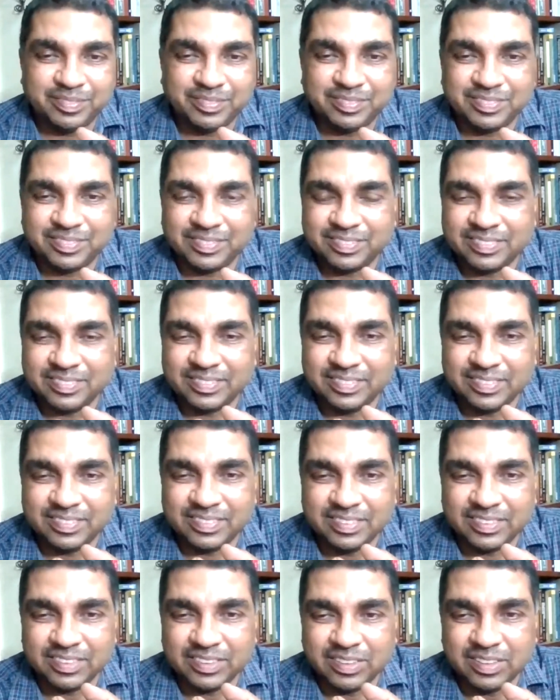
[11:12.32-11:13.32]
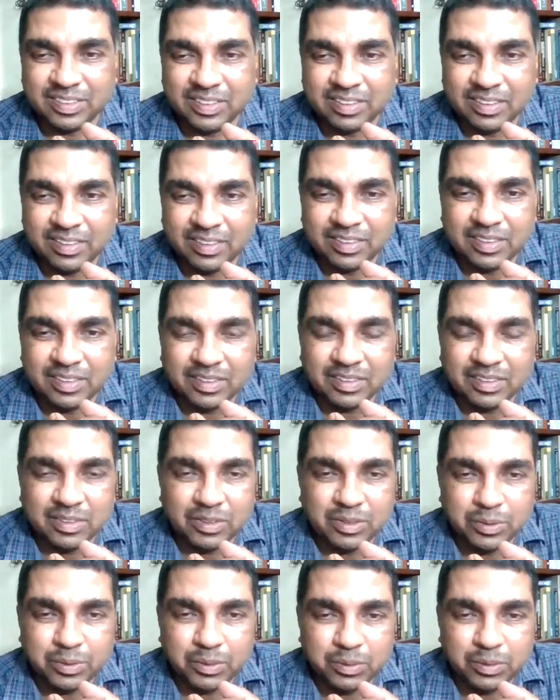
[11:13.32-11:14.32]

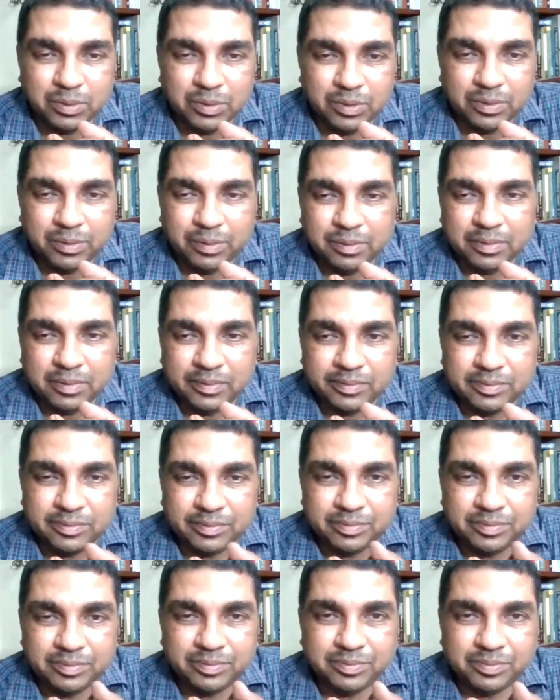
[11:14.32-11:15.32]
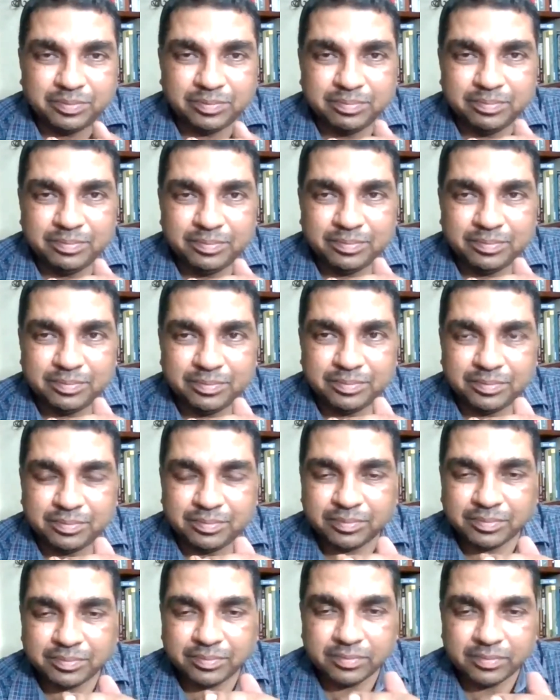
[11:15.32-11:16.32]

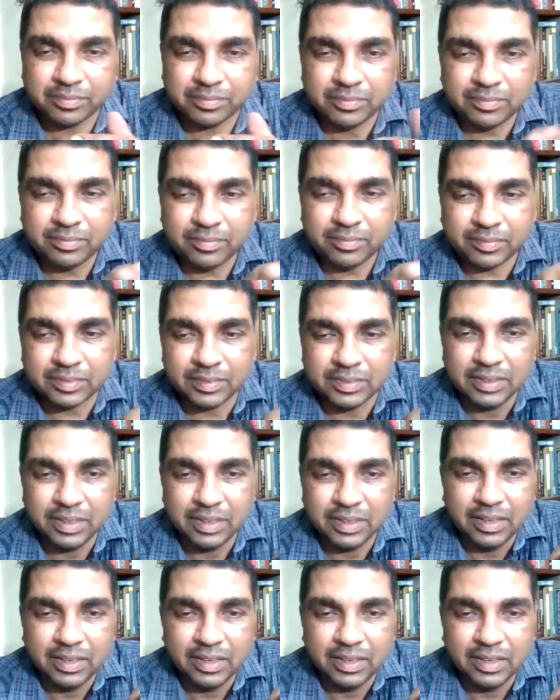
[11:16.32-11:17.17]
No one is speaking in this clip.